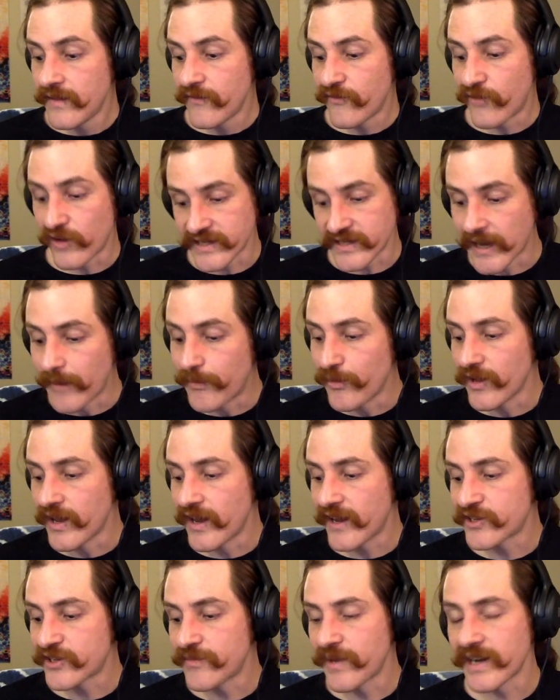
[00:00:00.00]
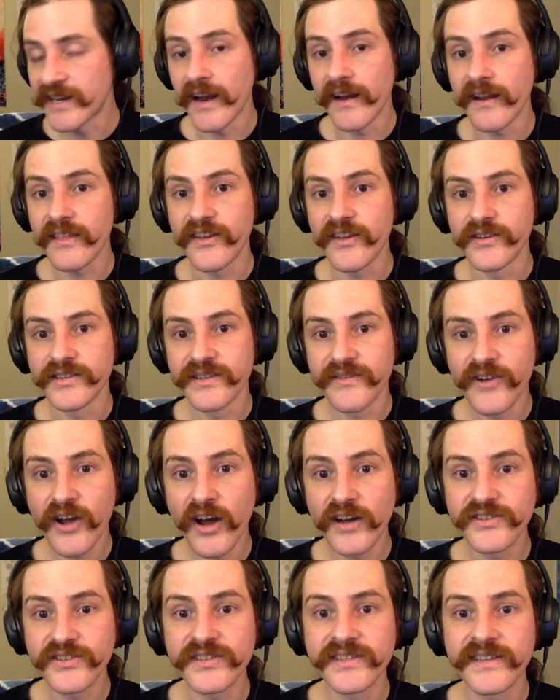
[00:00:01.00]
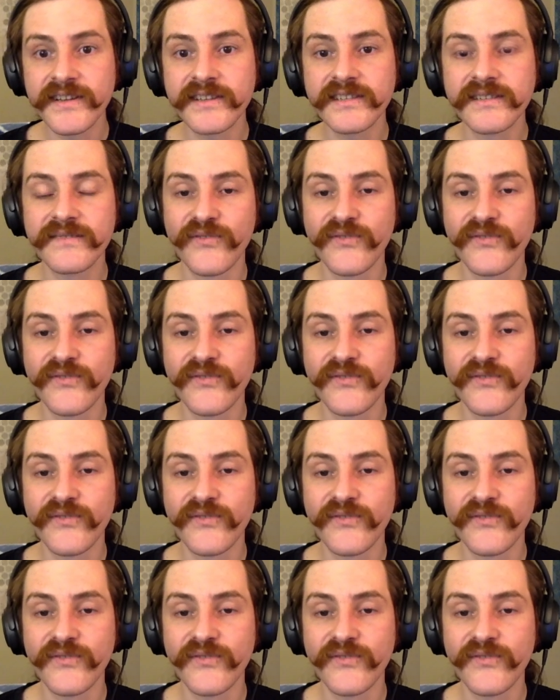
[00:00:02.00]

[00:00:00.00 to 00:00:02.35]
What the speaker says: for example, electromagnetic theories of consciousness,